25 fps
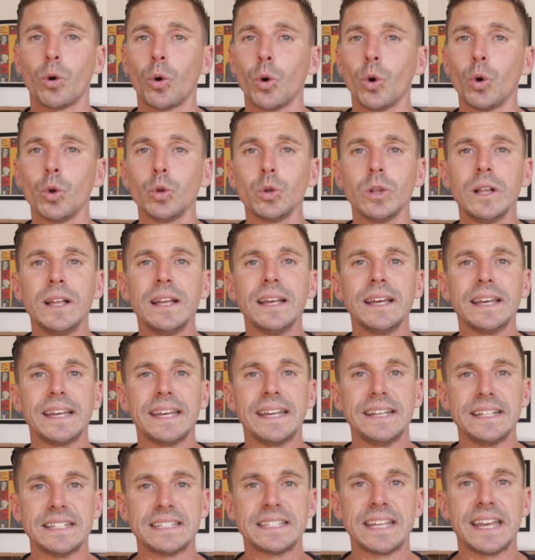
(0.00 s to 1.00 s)
all
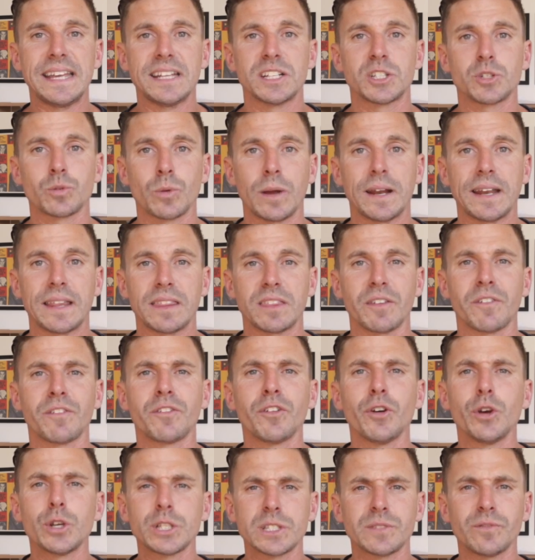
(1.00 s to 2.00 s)
intense running. The
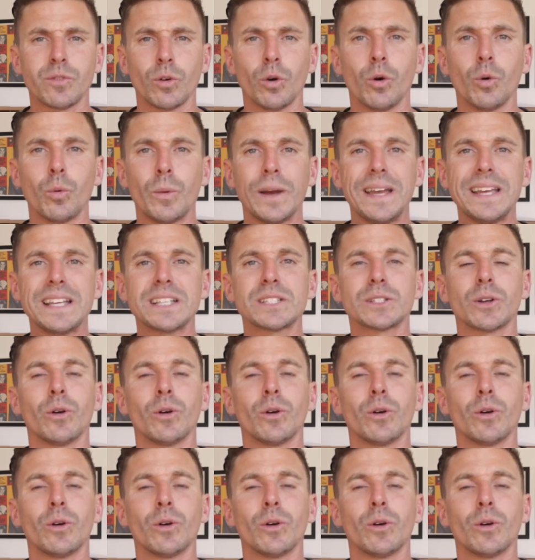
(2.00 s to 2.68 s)
first 4 weeks,